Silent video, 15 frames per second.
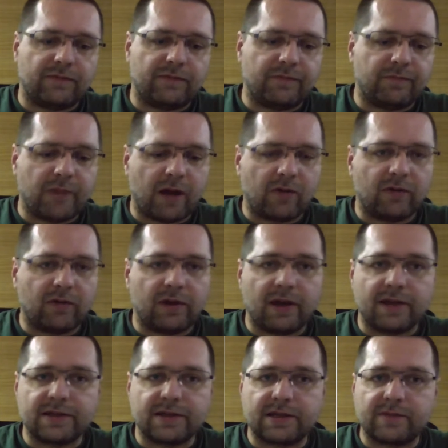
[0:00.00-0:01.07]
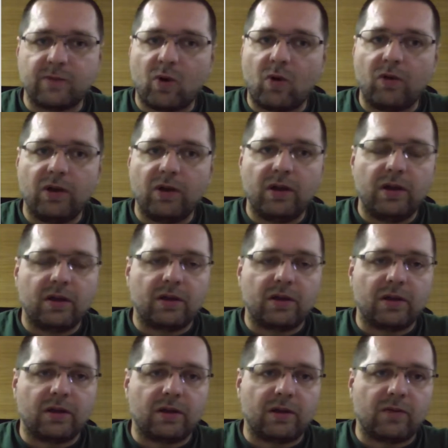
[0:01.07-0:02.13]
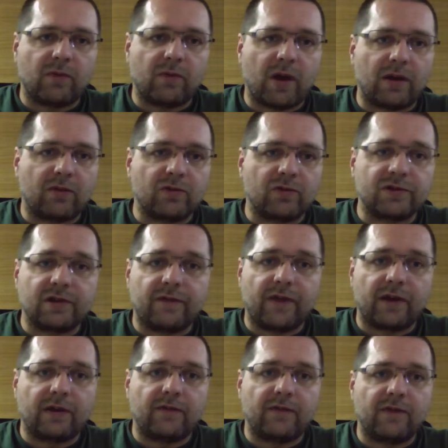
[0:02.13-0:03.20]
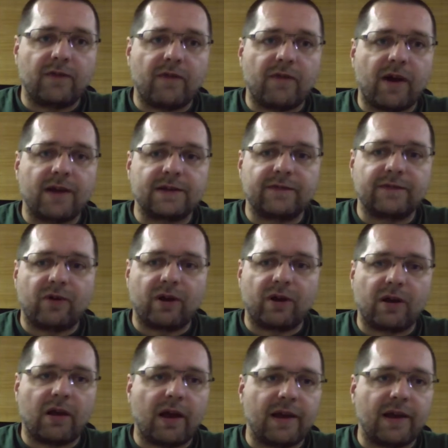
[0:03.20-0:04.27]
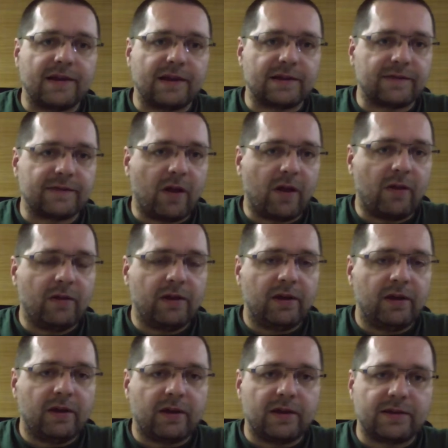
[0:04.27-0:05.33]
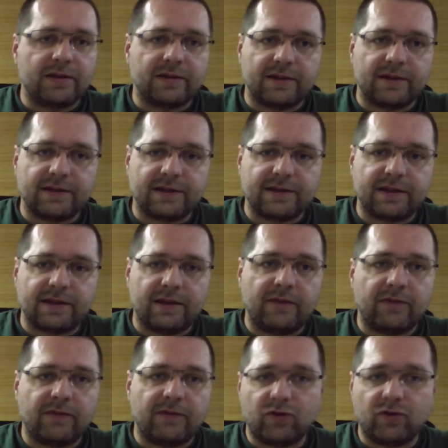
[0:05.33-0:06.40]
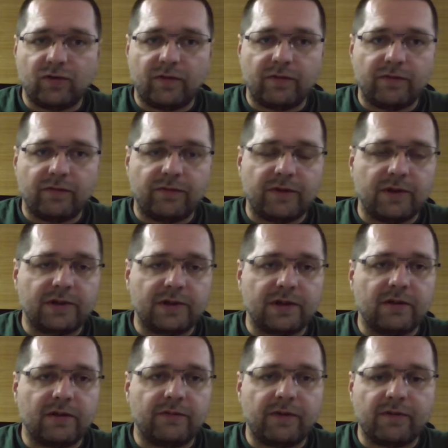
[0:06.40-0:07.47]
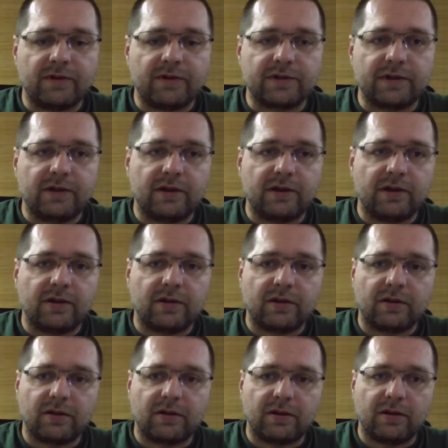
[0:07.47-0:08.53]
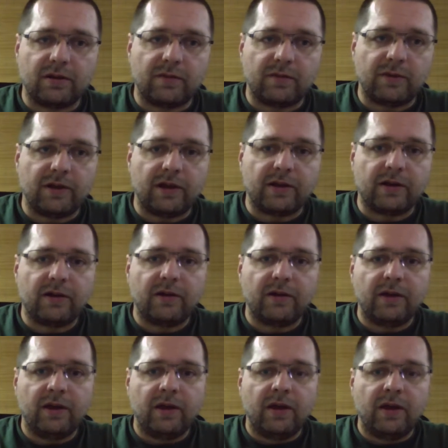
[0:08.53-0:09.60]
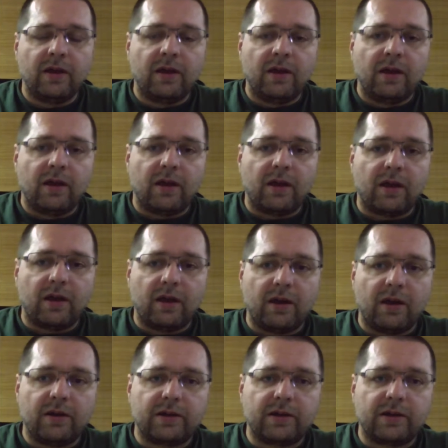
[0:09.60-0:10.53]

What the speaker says: MikroTik has a small and quite cost-effective device for a client as well. It's a ZXT, which we will see it in a little bit later, and